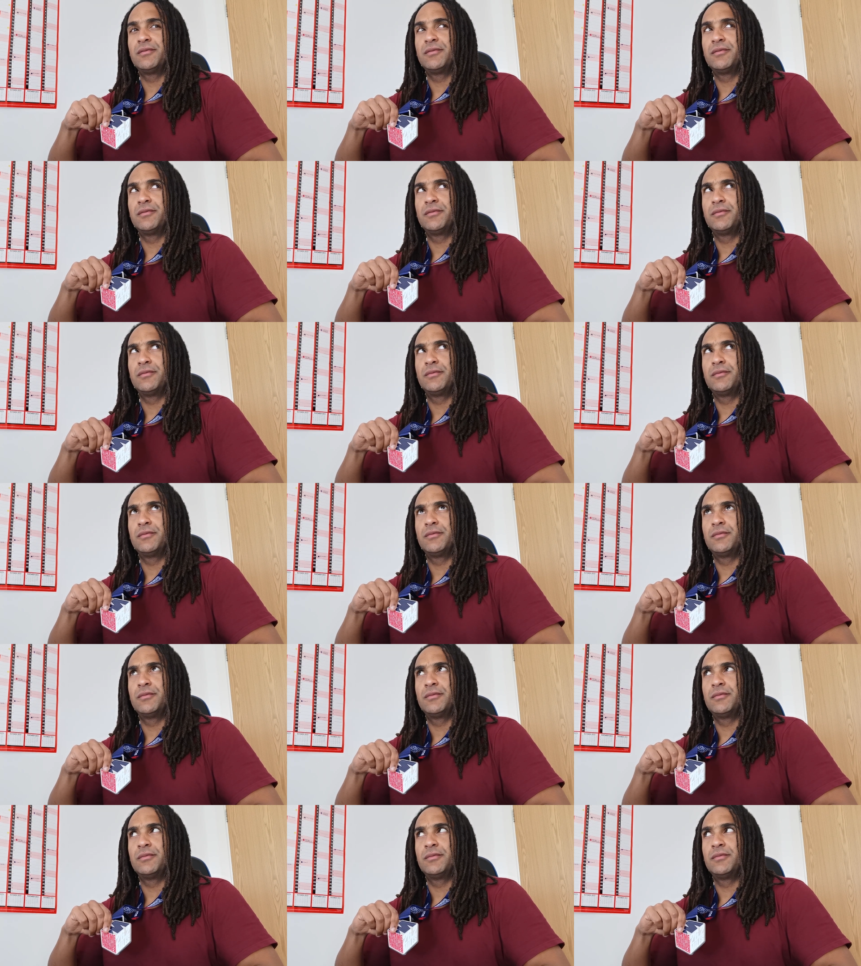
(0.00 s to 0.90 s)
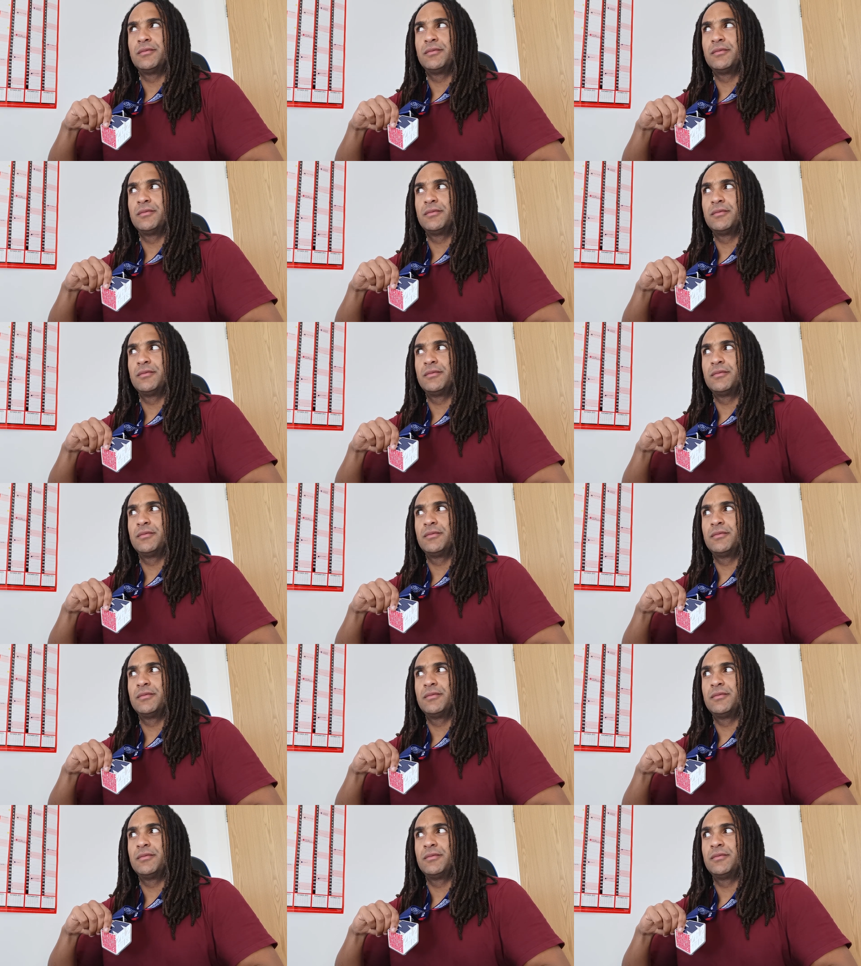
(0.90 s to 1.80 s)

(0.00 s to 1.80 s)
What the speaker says: Nobody speaks.